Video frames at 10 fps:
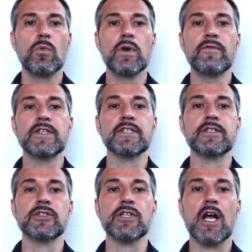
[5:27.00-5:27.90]
We visit
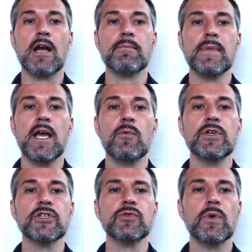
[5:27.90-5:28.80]
the shop, and we
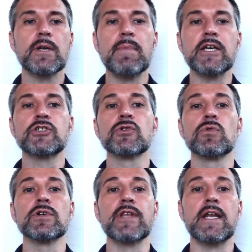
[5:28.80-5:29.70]
just want to make
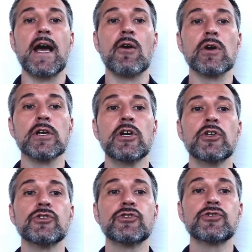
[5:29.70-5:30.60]
sure that our
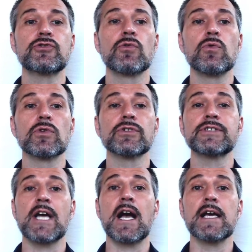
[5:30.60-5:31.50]
store
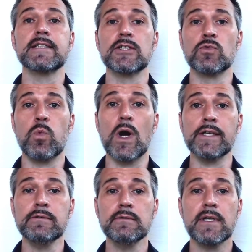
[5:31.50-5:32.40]
size is
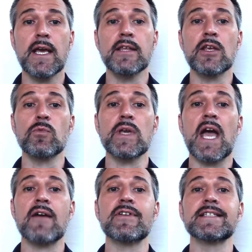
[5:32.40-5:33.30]
1, and then we
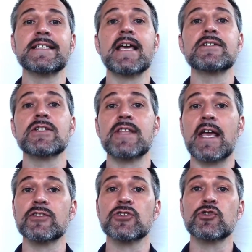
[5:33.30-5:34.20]
have it set to
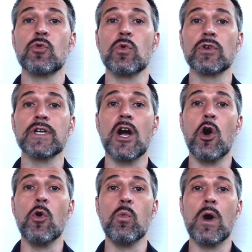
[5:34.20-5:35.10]
that store
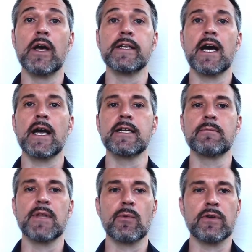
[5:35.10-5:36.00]
01
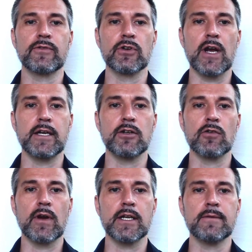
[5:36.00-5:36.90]
item that we've created
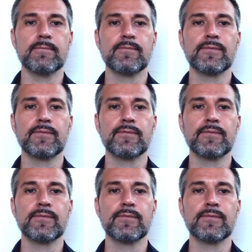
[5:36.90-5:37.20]
already.